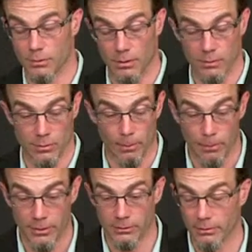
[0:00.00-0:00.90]
the, the
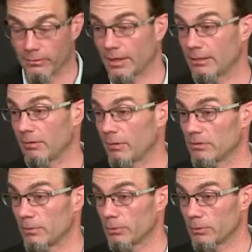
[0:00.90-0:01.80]
bundle of
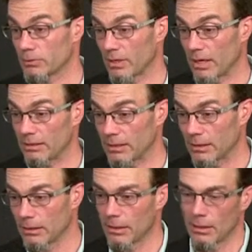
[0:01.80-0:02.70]
activities that Blue Sky
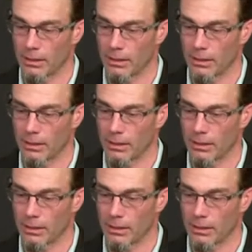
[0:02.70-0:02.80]
did.